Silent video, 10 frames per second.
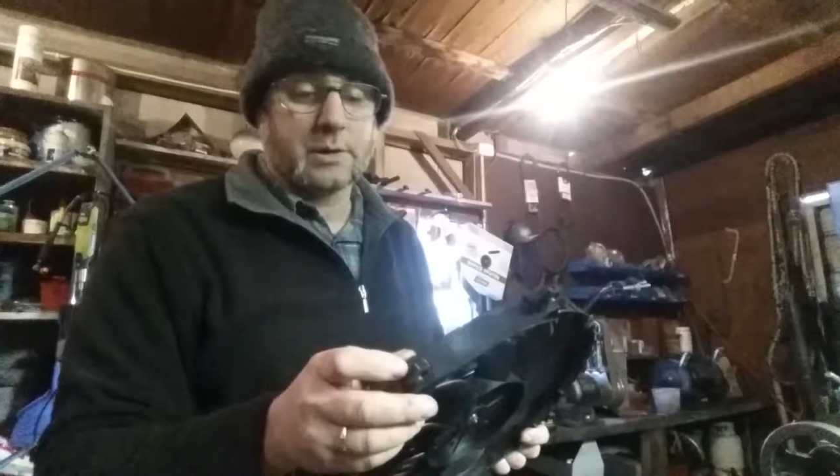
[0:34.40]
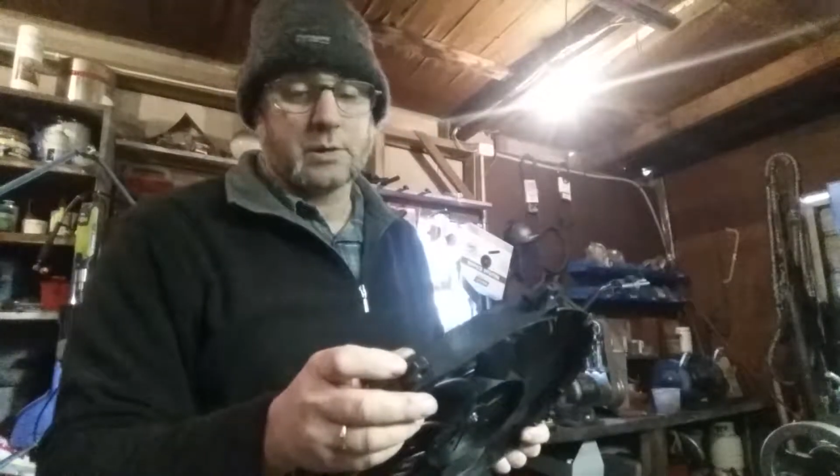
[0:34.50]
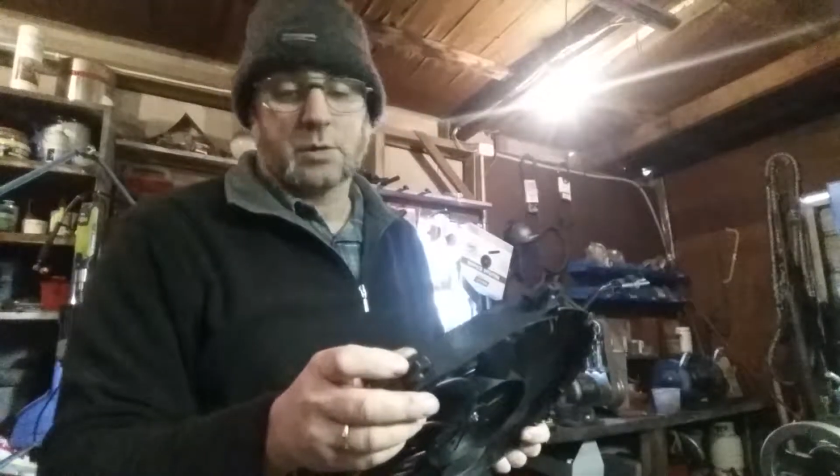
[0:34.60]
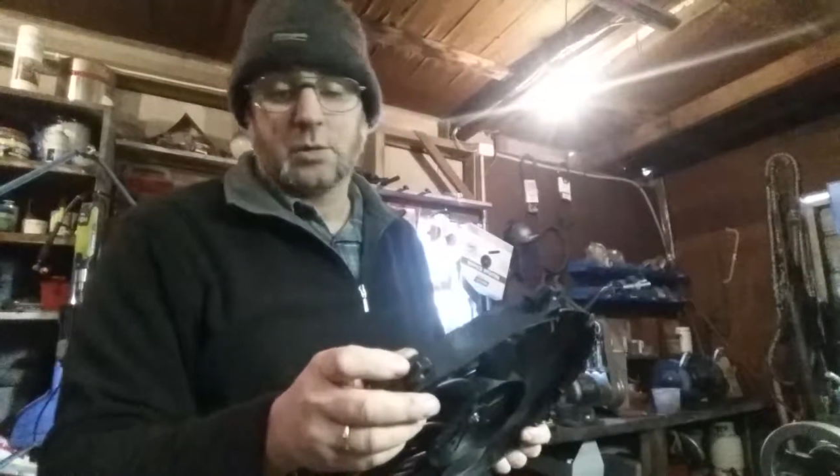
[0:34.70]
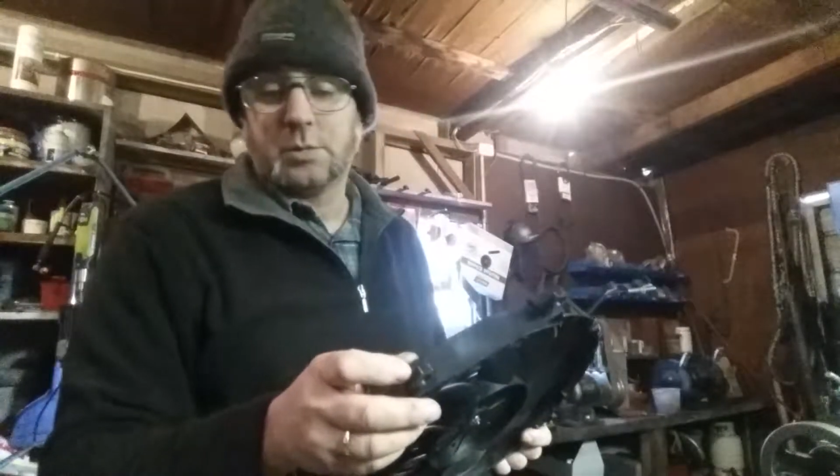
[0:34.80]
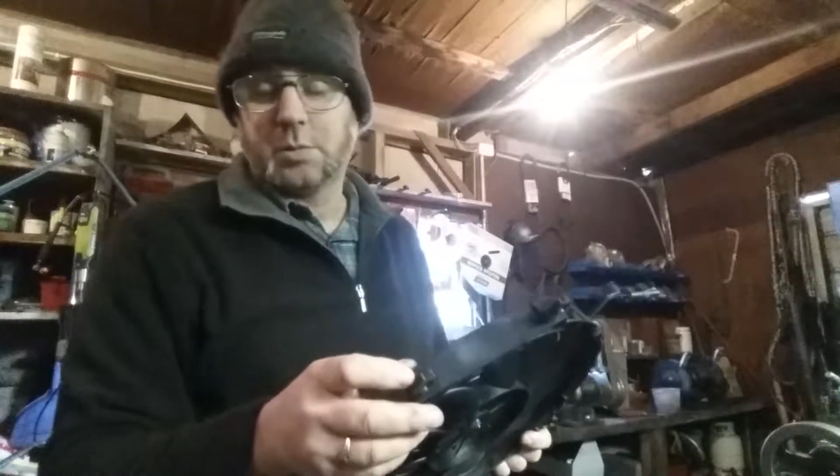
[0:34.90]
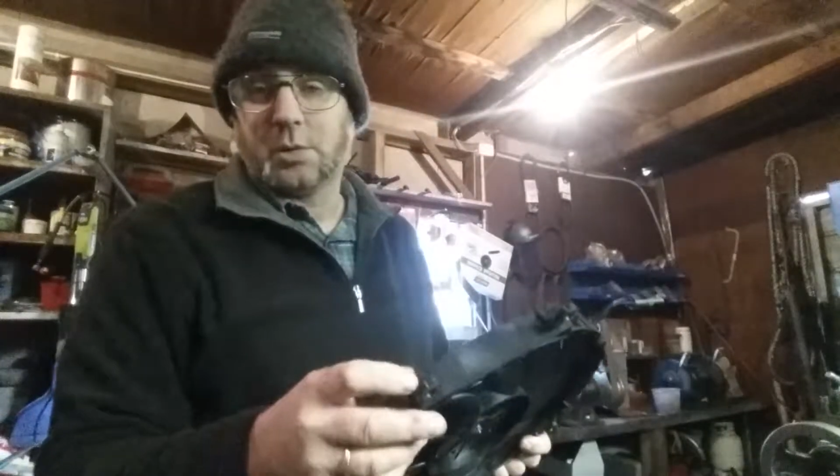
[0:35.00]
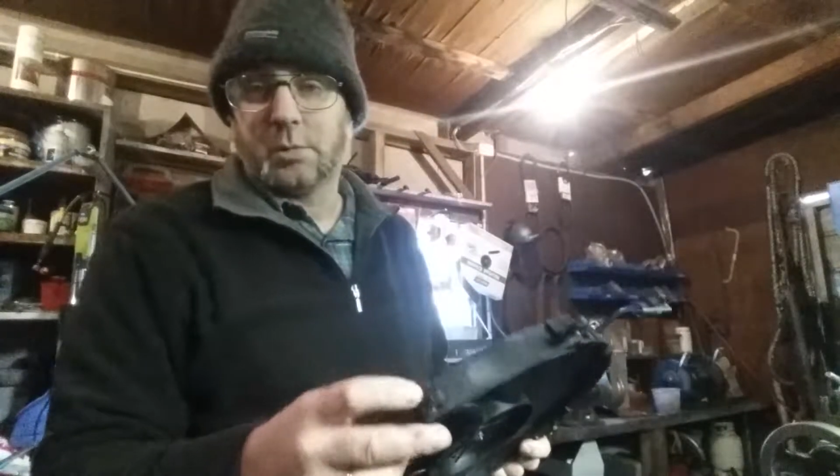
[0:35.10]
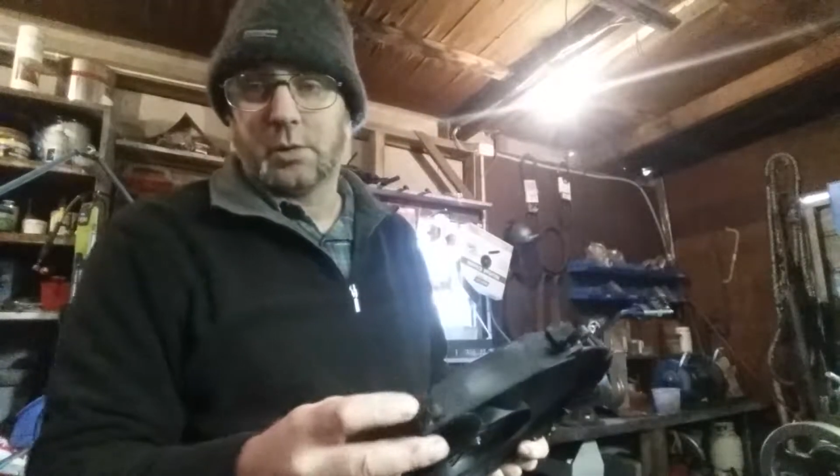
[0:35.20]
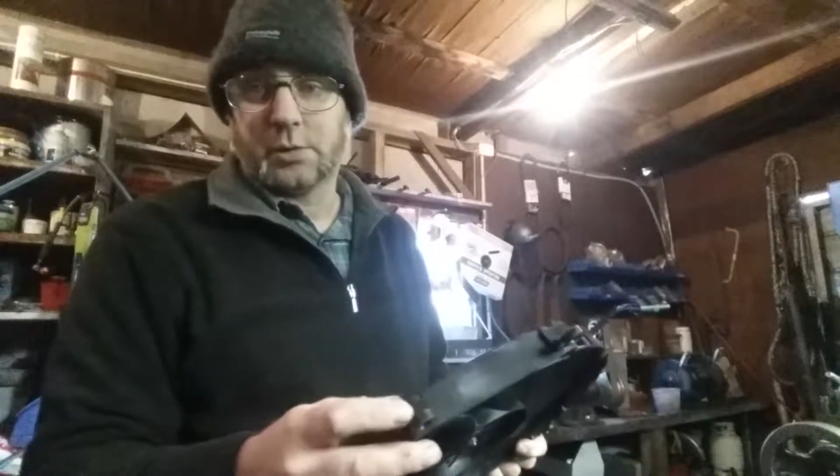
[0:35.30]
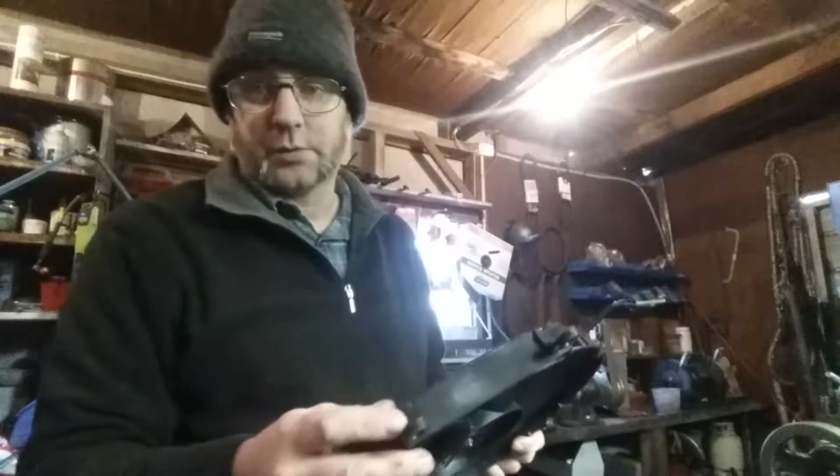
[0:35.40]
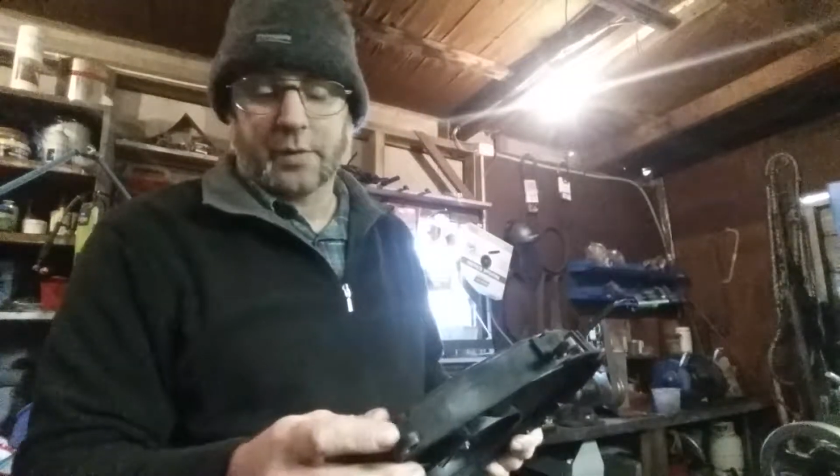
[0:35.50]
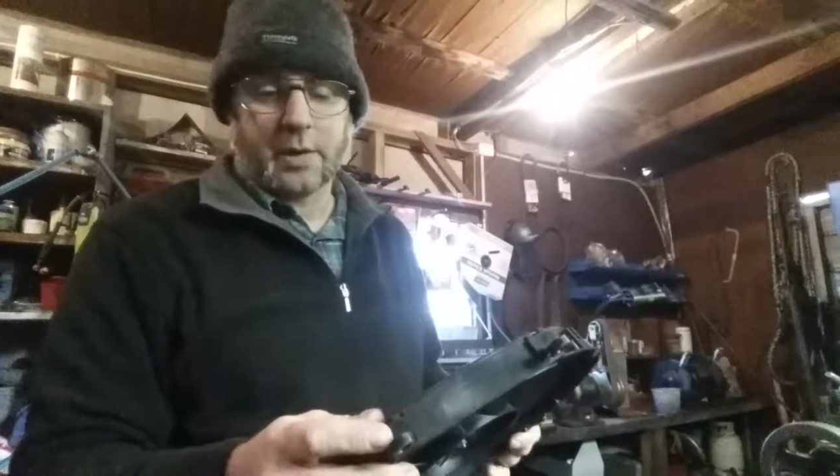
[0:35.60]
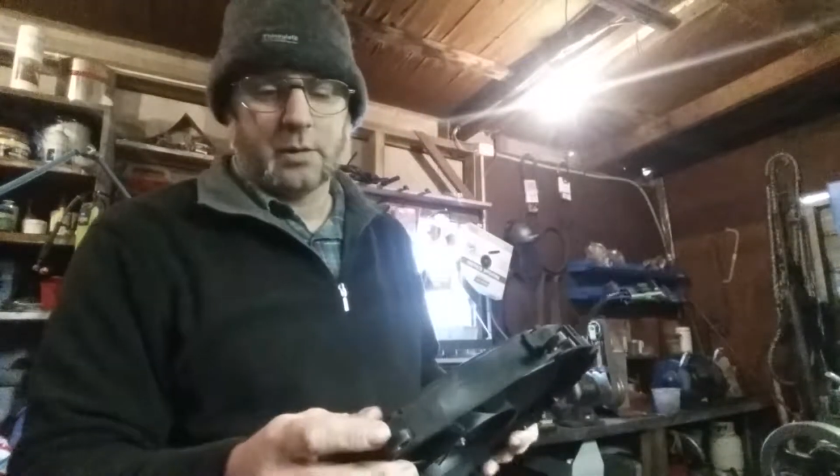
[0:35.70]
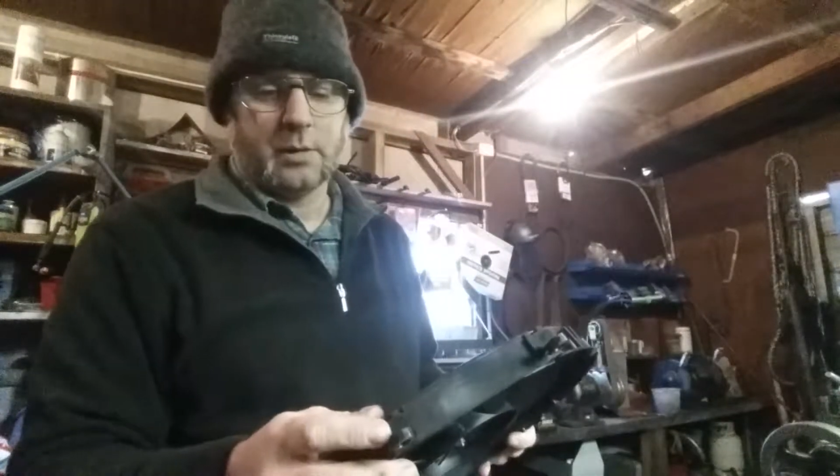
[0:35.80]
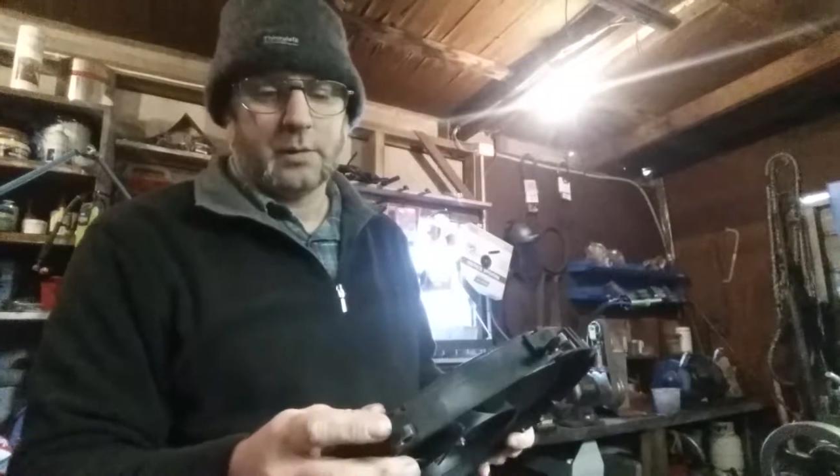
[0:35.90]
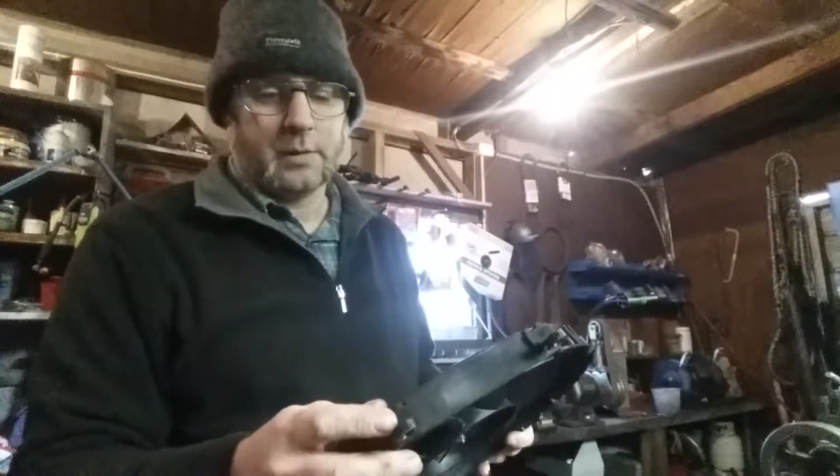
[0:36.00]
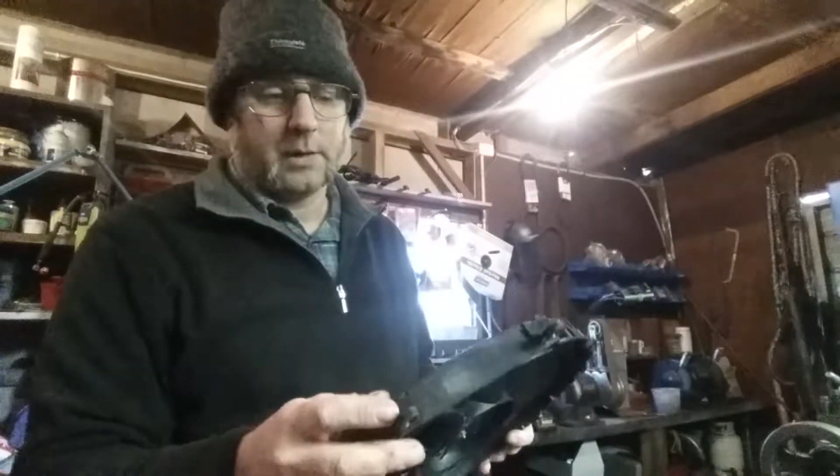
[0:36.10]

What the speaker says: isn't as good as put them on the shroud.